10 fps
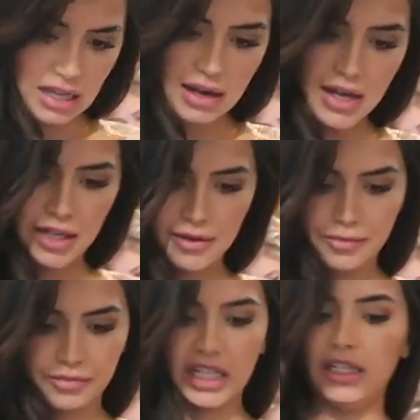
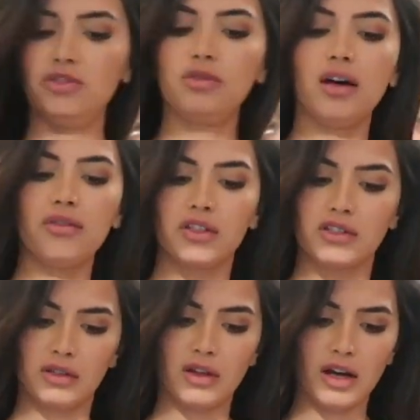I do love
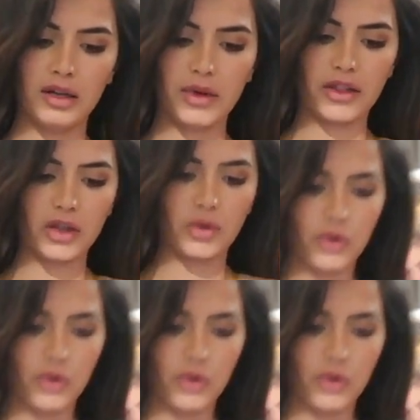this a lot, but I think